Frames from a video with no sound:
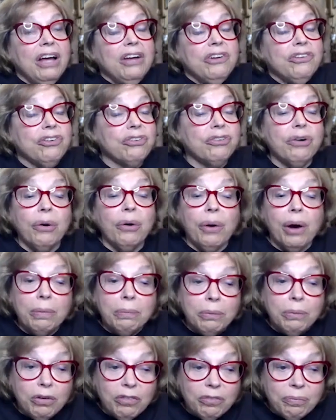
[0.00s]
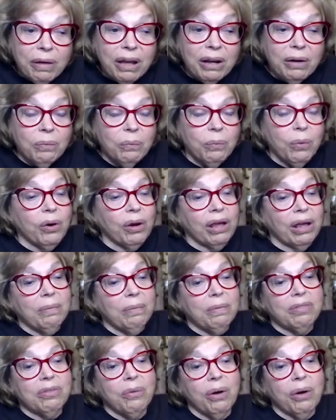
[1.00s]
to grow our movement, working
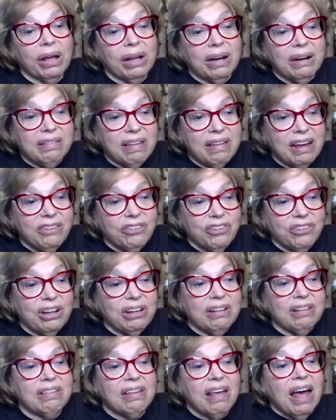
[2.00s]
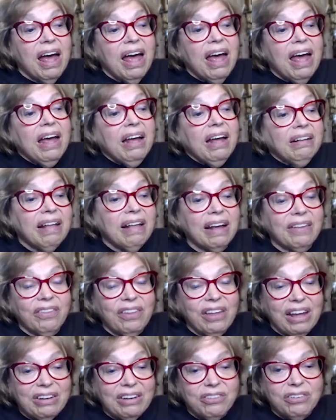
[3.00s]
with organizations like
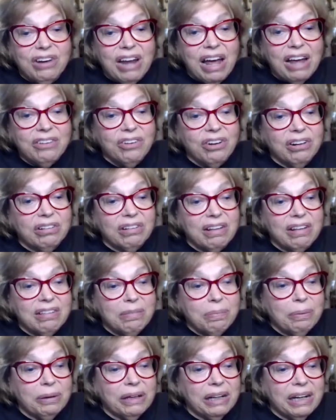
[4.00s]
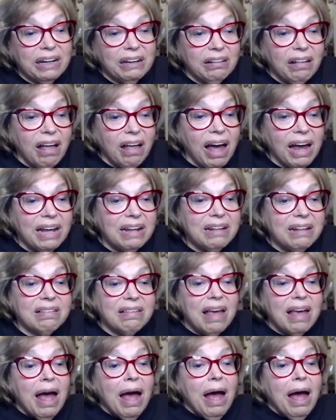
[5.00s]
the International Disability Alliance,